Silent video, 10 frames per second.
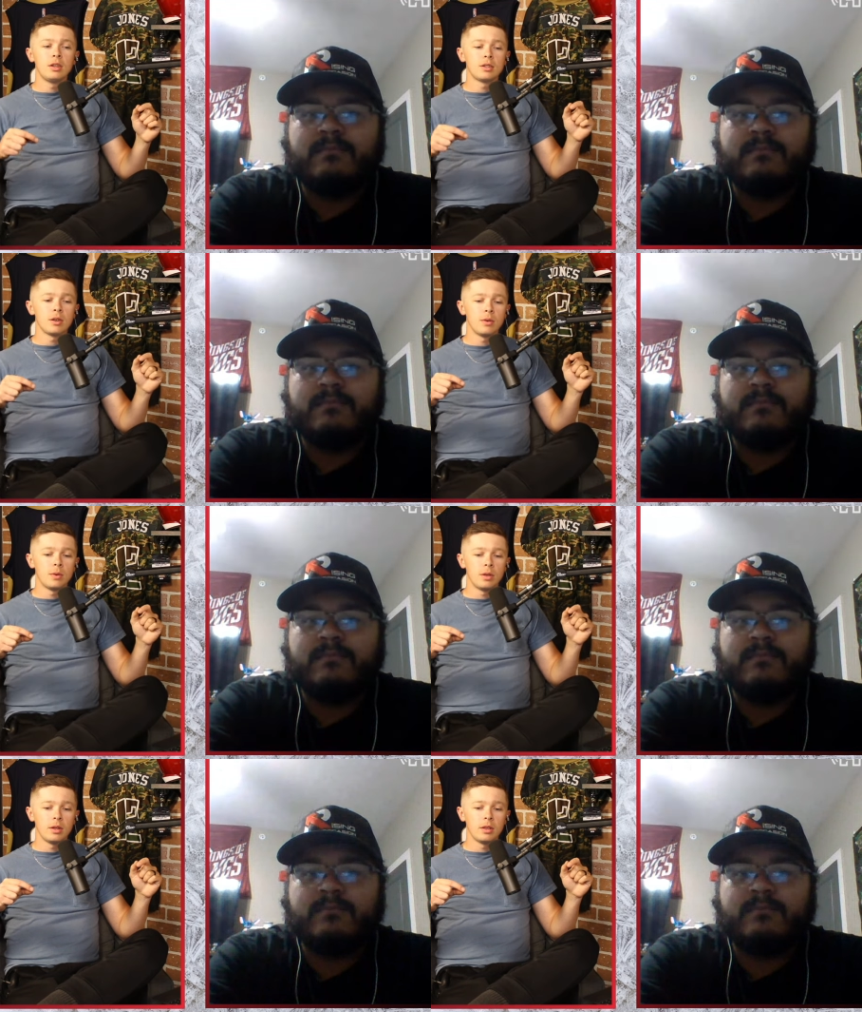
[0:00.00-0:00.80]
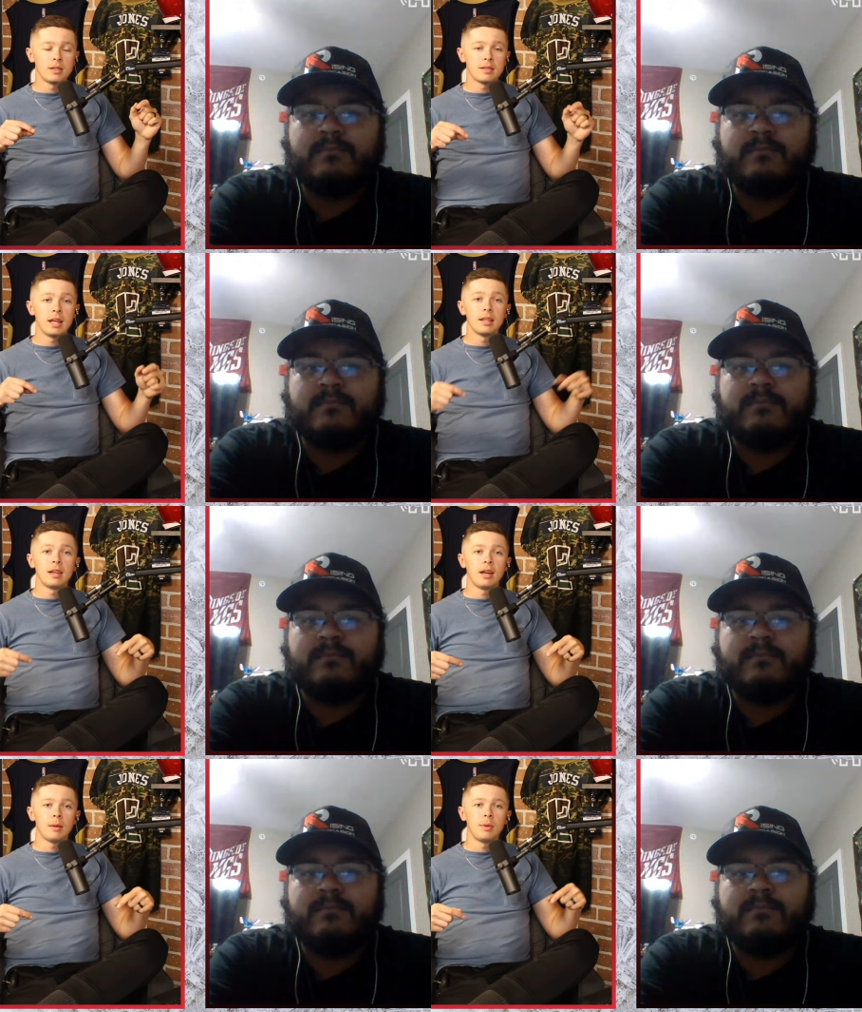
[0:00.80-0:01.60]
Speaker 1: so the
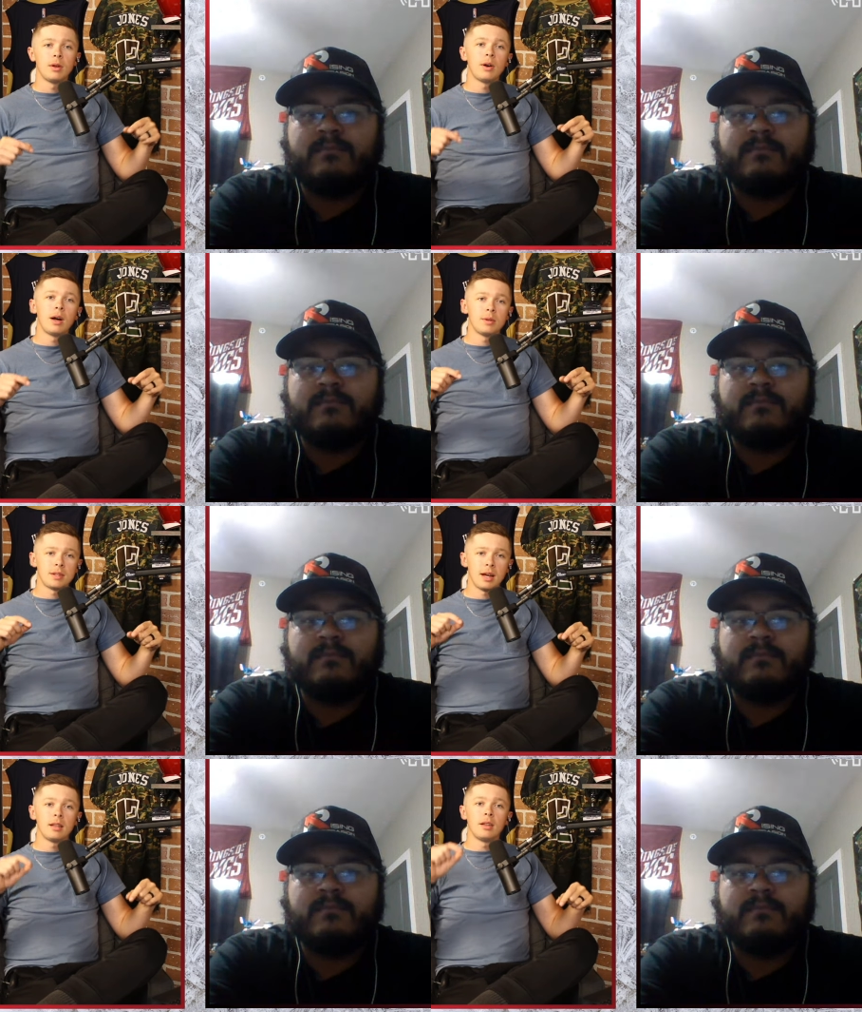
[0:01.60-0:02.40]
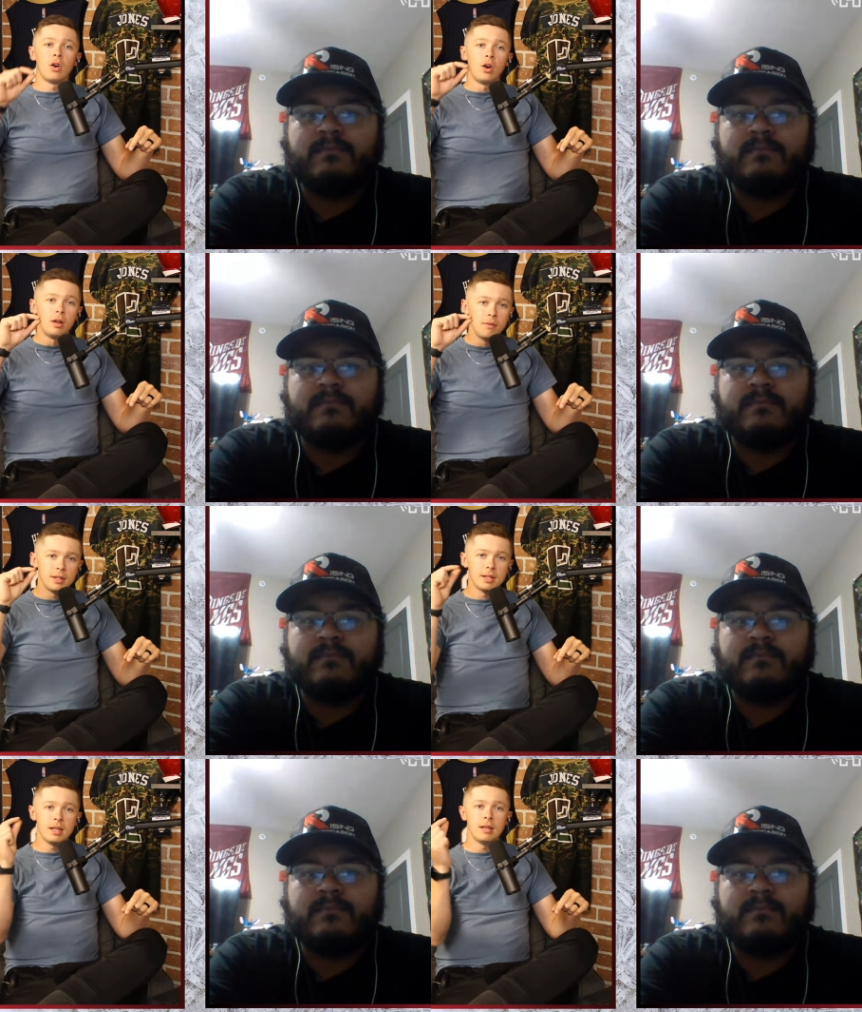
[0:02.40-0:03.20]
Stanley Cup, you know how it's got all of
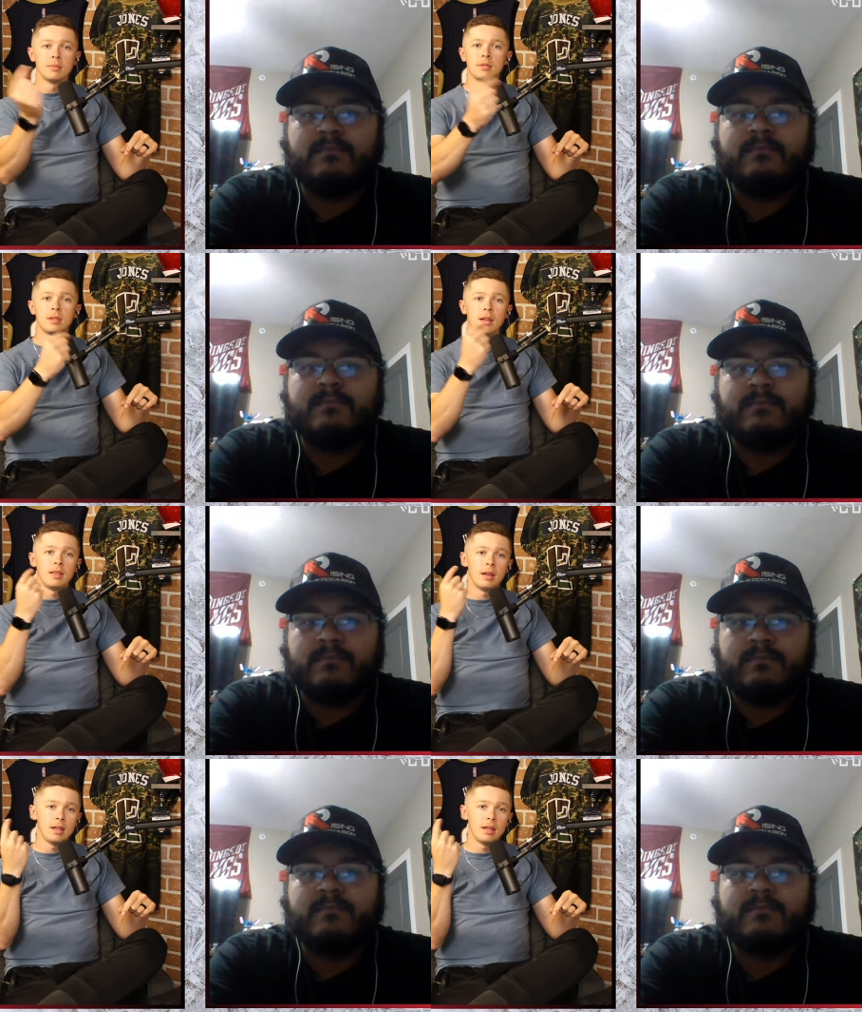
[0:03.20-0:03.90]
the teams, they, they